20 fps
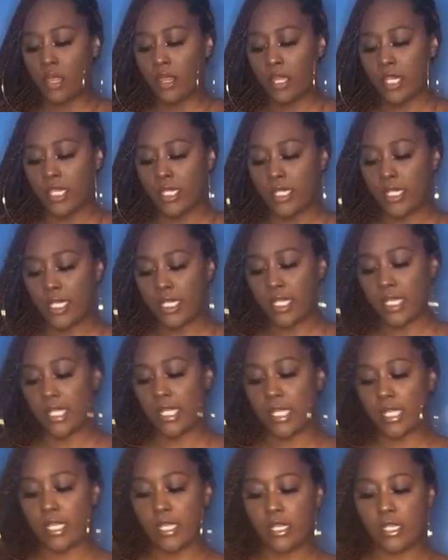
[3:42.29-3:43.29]
This
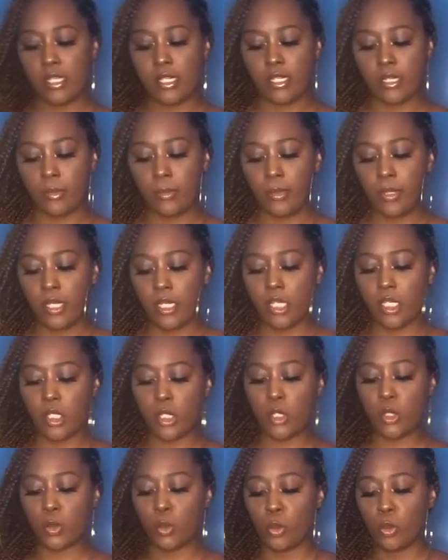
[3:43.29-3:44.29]
is the pink
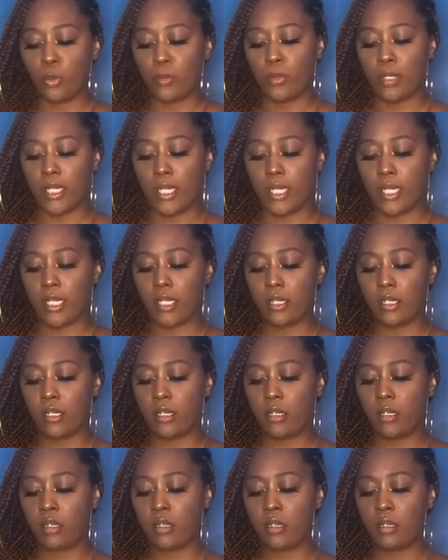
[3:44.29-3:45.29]
scoop neck
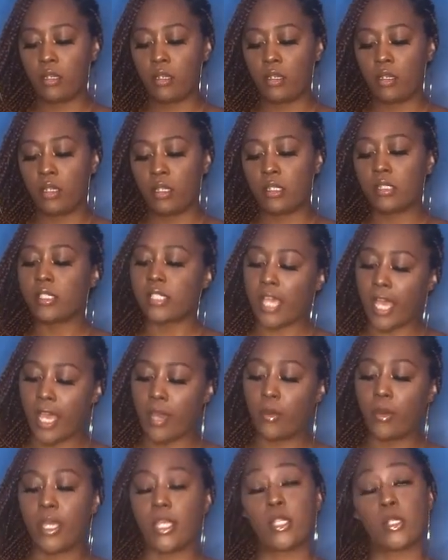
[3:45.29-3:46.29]

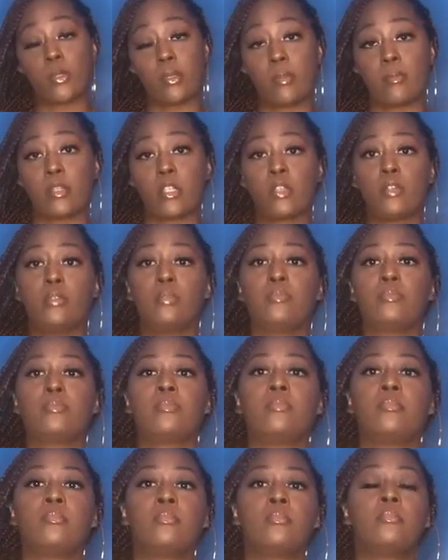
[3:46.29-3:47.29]
tie-away swimsuit.
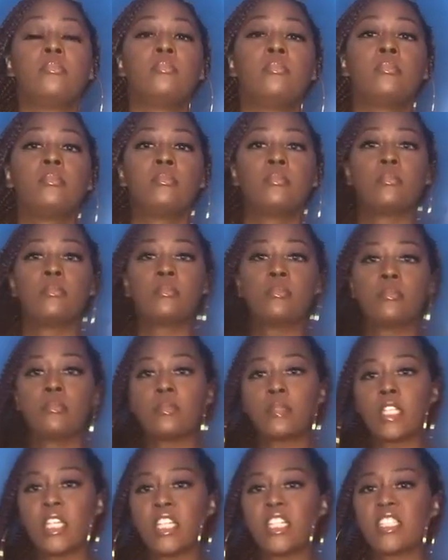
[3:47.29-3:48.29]

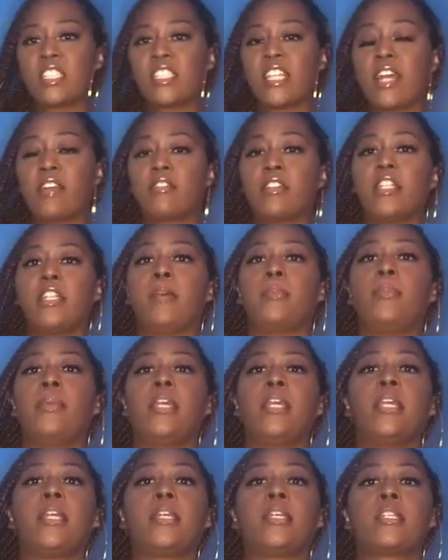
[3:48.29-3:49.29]
It's not really a
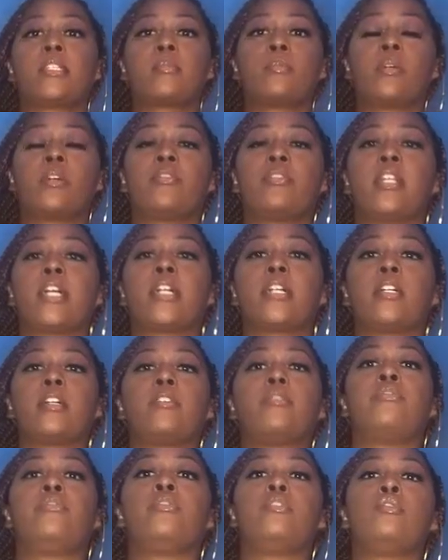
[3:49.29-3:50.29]
pink, it's more of like
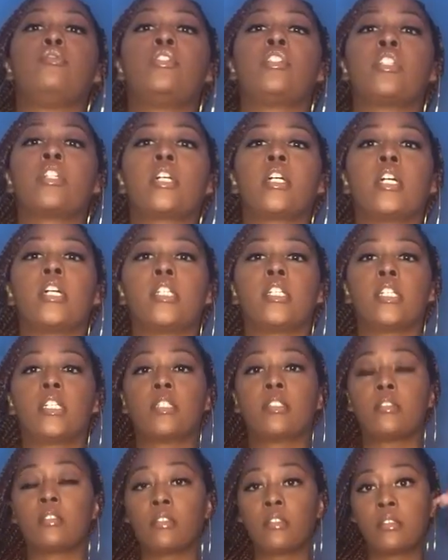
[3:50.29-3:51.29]
a fuchsia
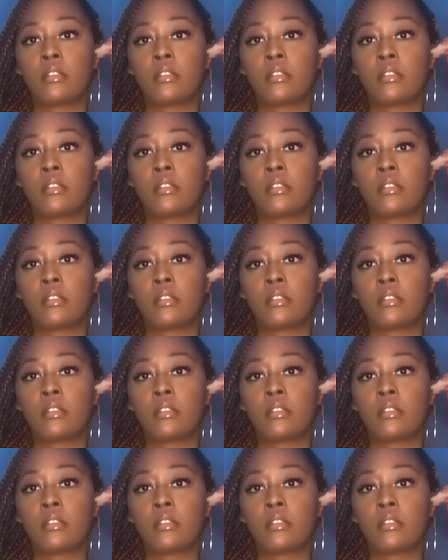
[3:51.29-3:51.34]
color.